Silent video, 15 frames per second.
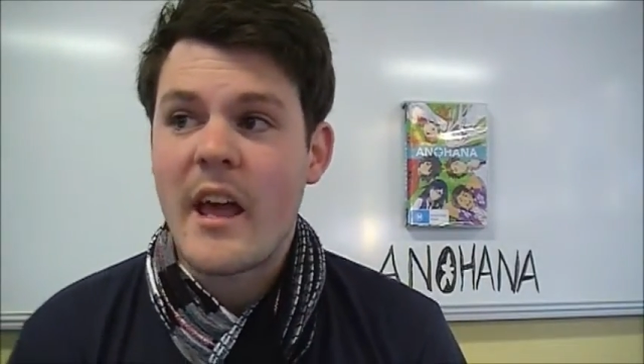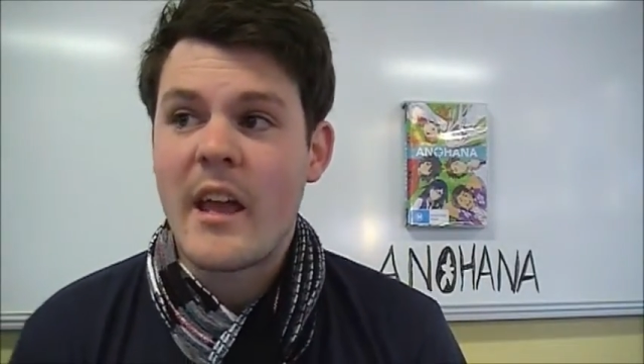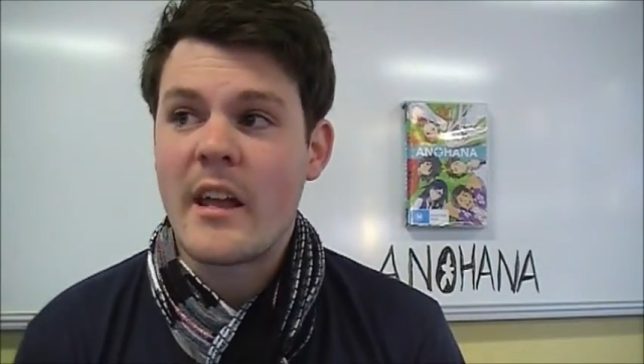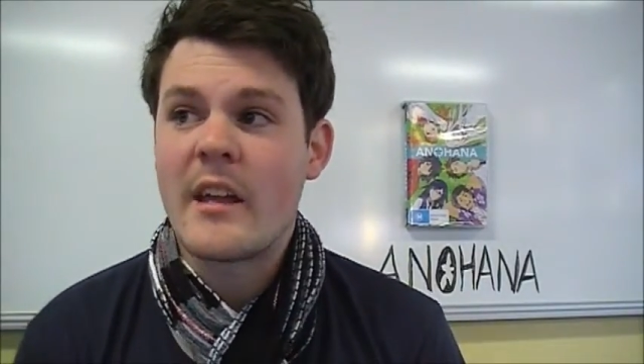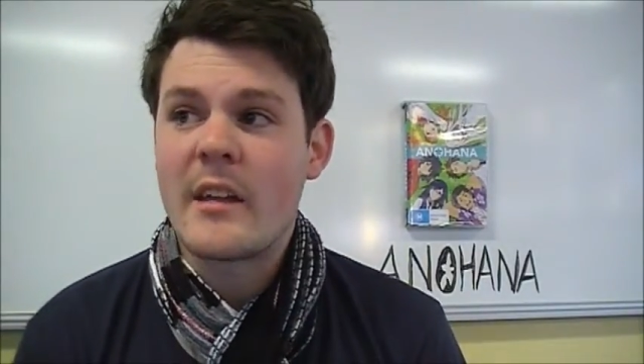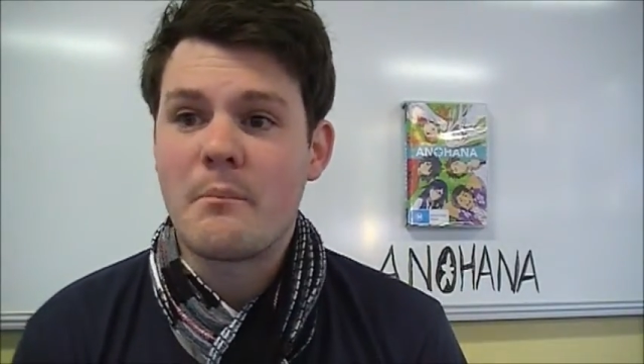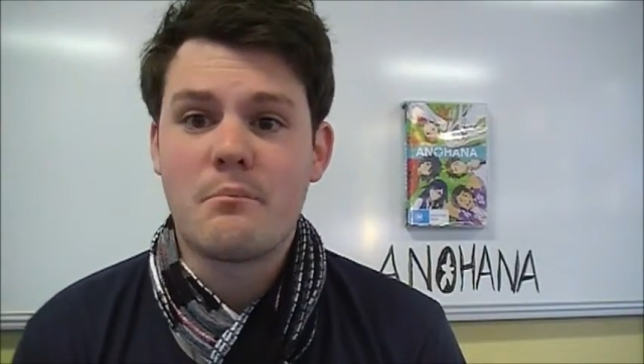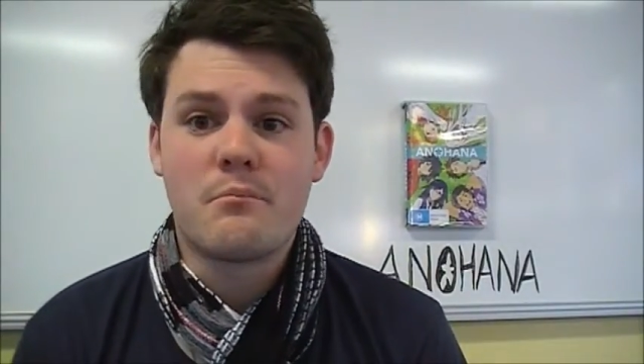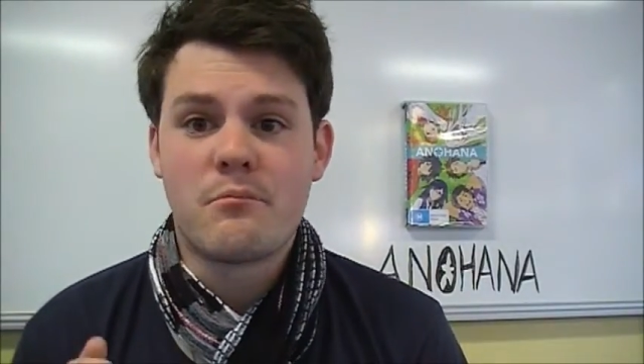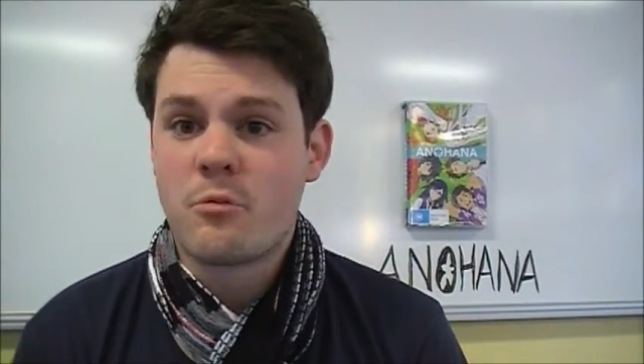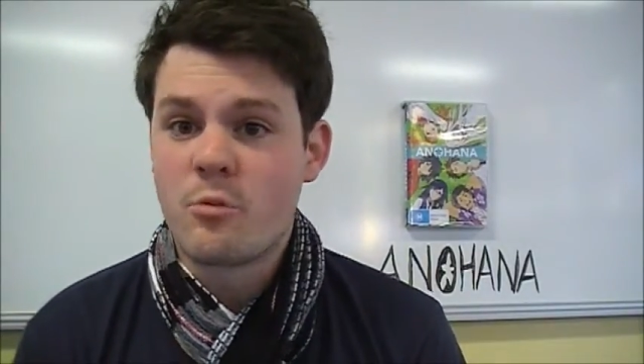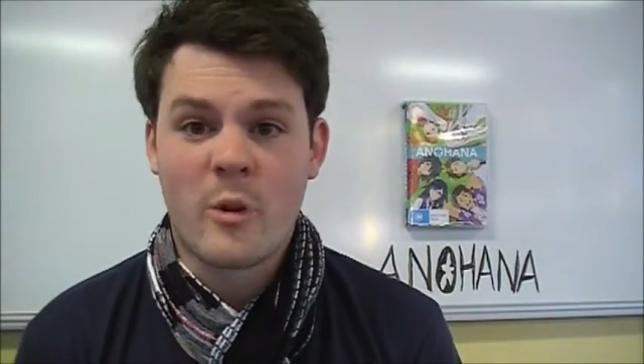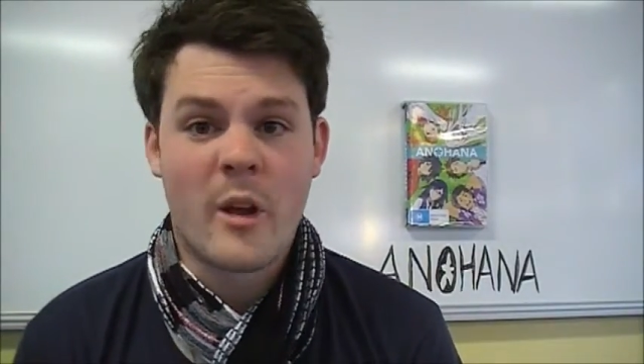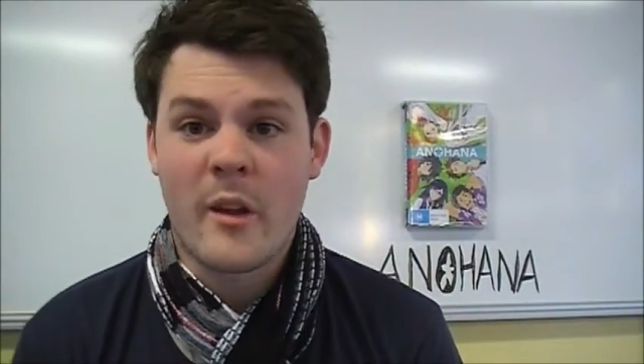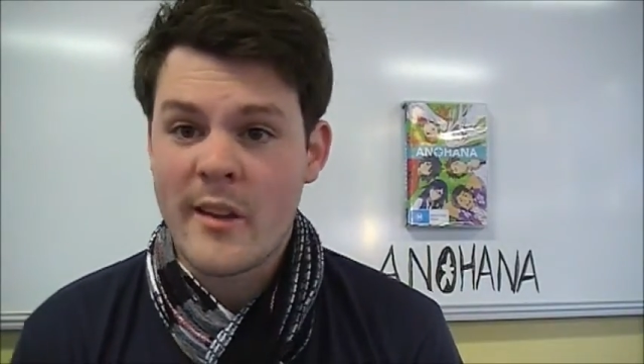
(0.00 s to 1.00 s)
a
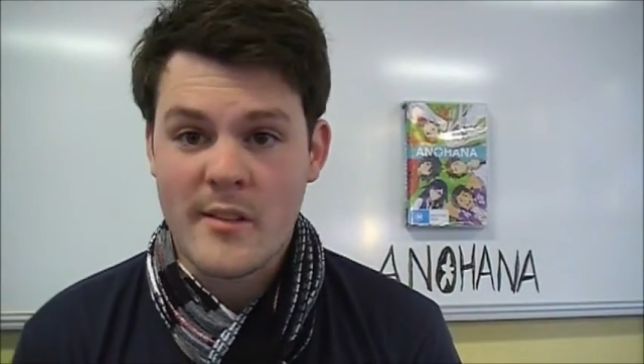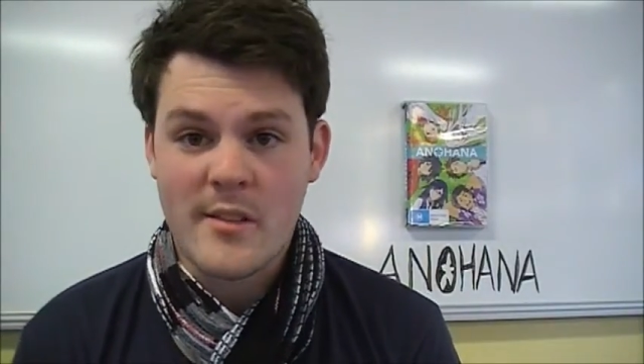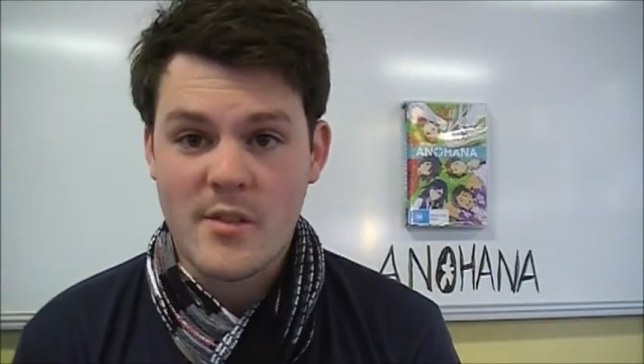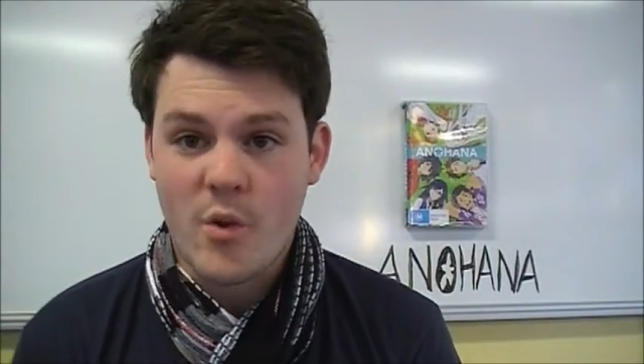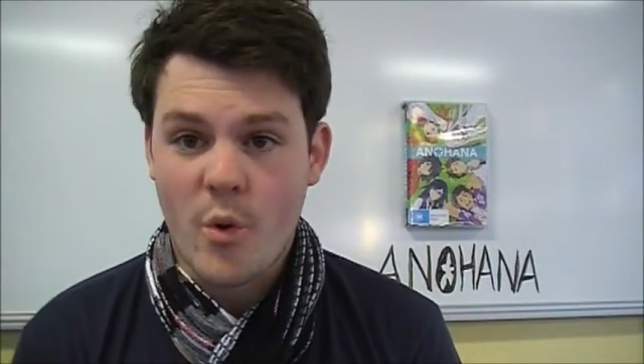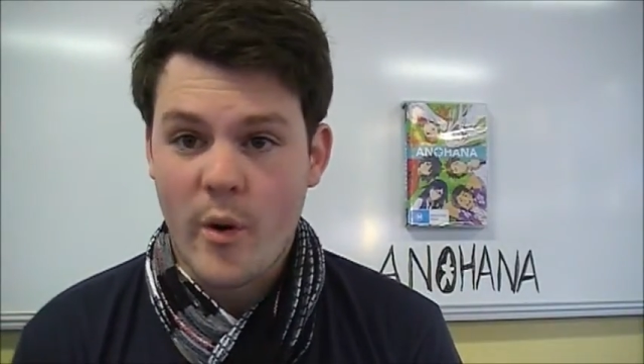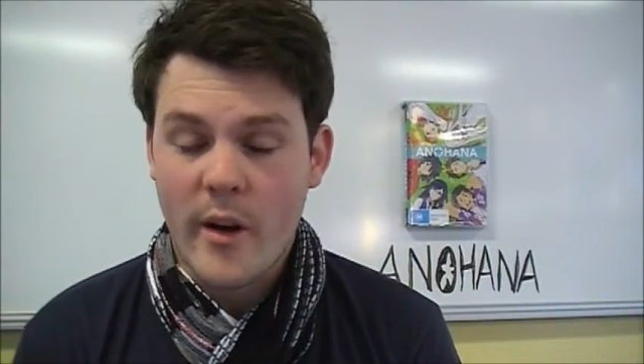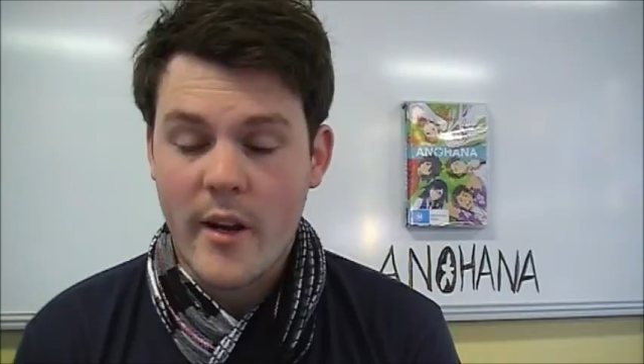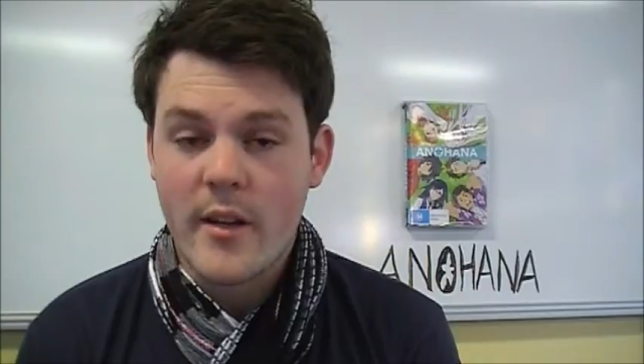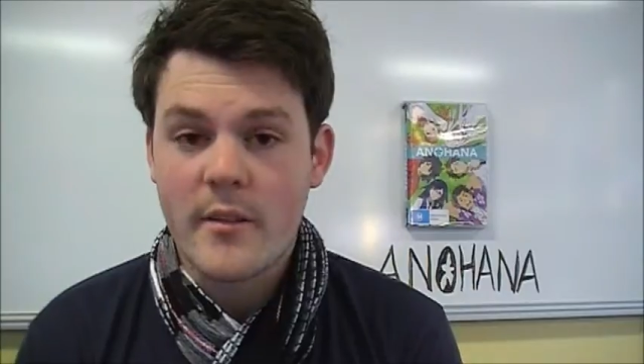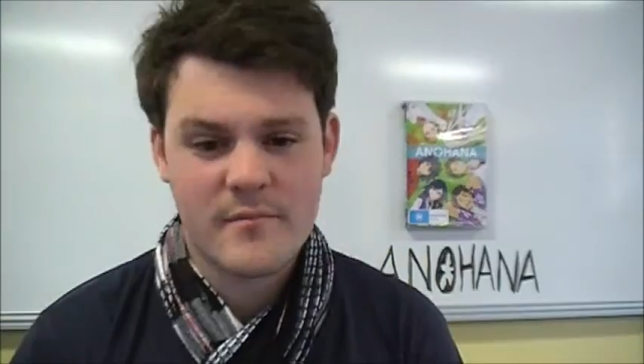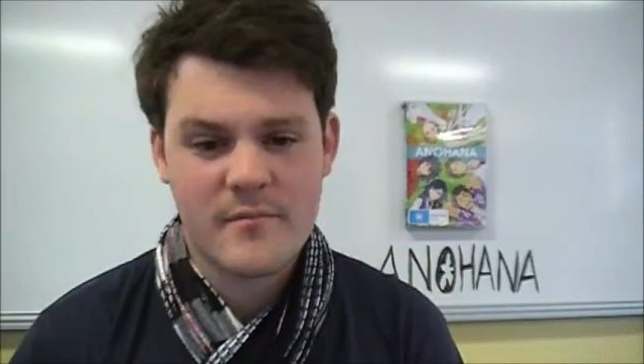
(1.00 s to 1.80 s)
brilliant story.